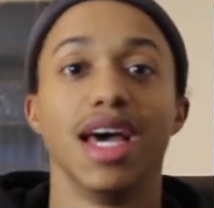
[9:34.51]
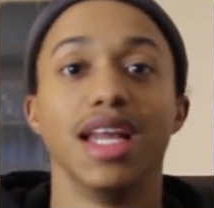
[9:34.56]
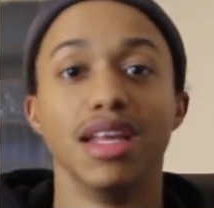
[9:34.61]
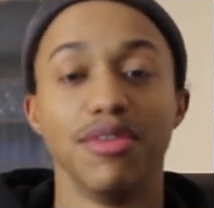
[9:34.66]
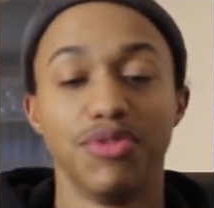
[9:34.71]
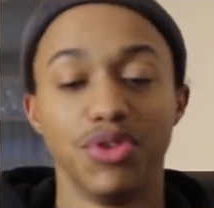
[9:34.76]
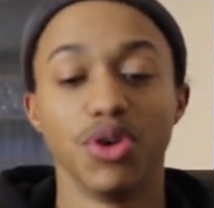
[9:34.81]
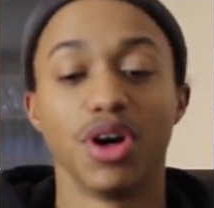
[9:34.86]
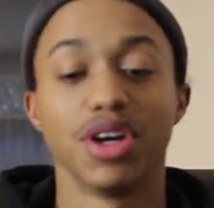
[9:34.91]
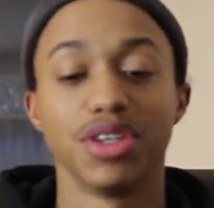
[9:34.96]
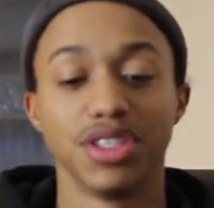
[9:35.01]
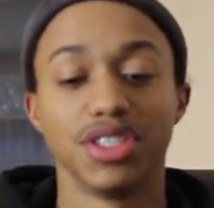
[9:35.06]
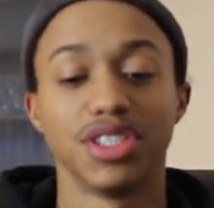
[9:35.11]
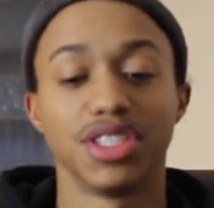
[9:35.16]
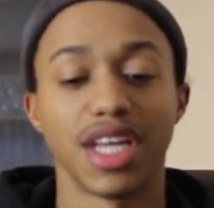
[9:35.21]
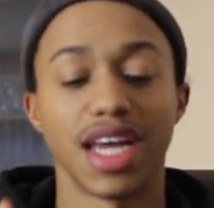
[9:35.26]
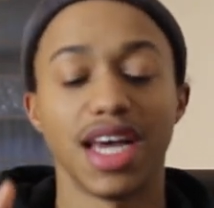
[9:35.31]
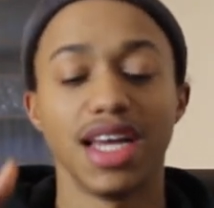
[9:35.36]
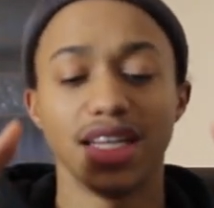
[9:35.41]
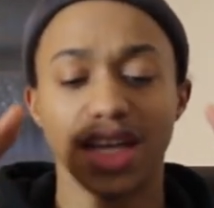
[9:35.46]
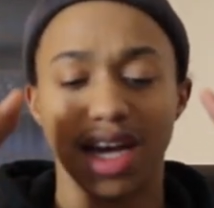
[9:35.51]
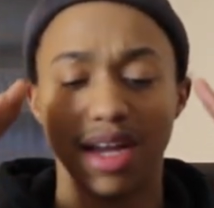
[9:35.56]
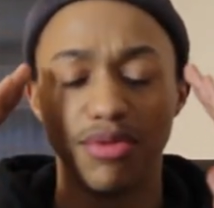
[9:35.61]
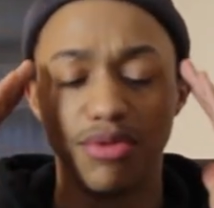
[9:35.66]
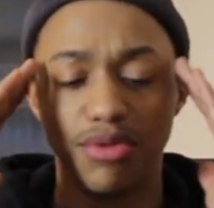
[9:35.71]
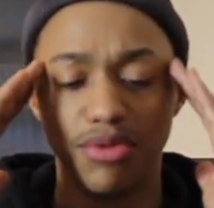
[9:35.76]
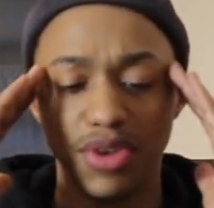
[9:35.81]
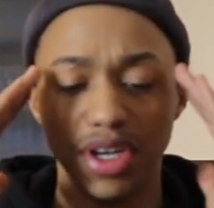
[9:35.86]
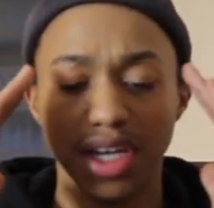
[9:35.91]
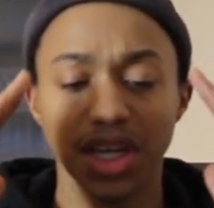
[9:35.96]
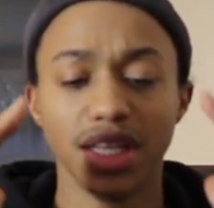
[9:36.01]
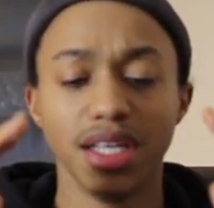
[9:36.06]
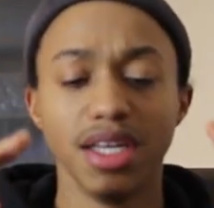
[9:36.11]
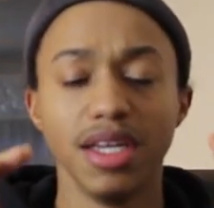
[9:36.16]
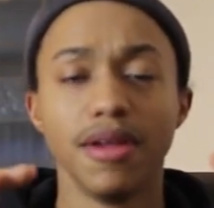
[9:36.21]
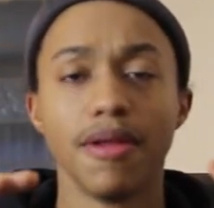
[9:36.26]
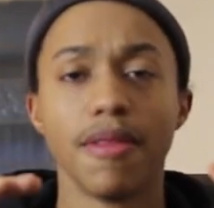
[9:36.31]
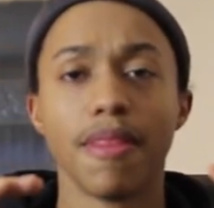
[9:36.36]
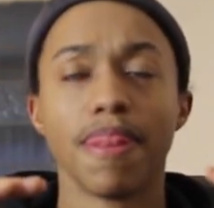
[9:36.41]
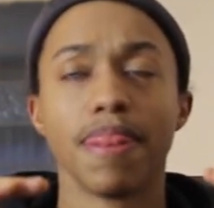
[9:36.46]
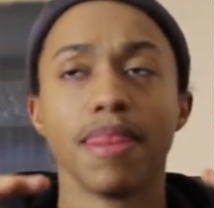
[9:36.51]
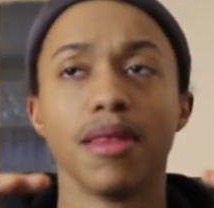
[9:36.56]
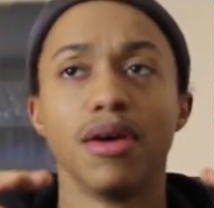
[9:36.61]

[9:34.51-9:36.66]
And if you understand and really